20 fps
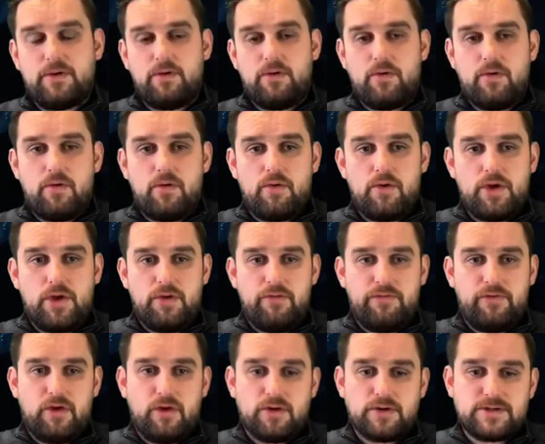or
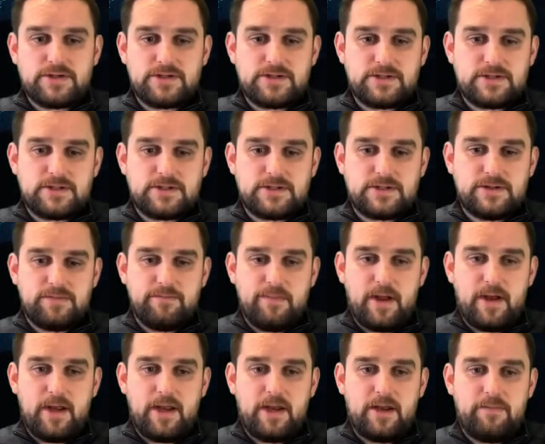you've got some
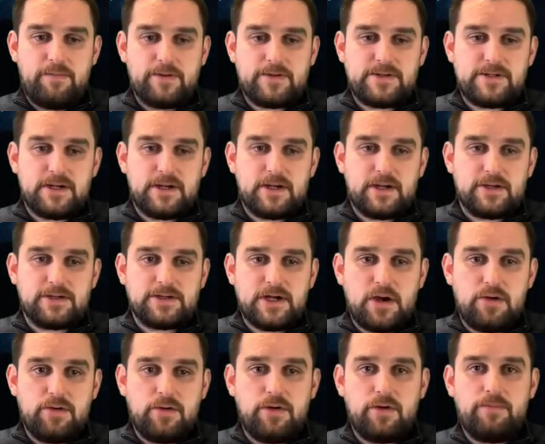money in a particular
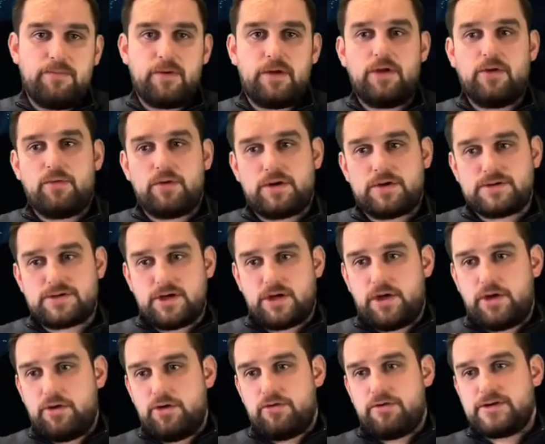token but you want to
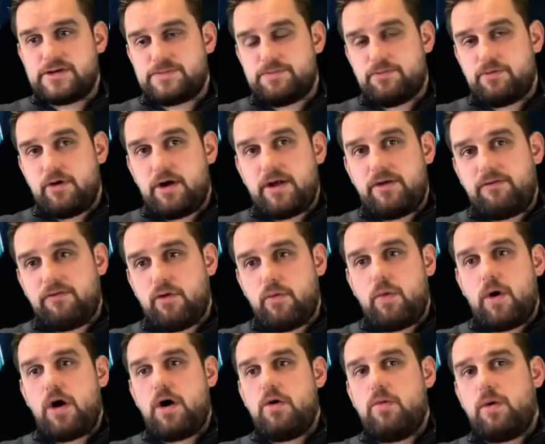secure its price for a
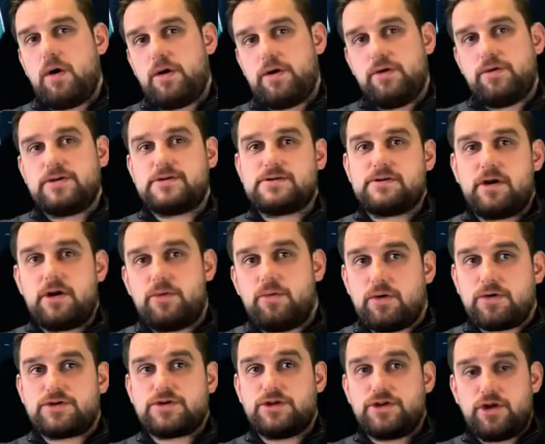while you decide
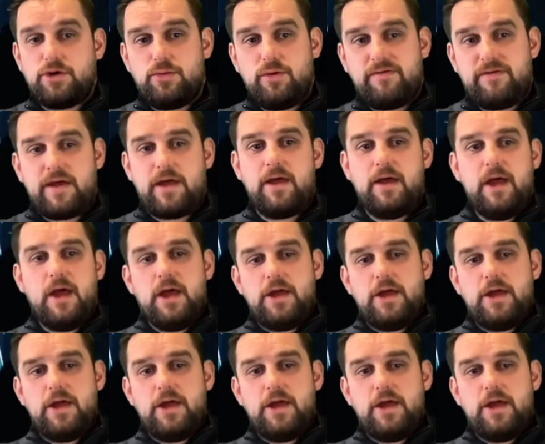what to do with it,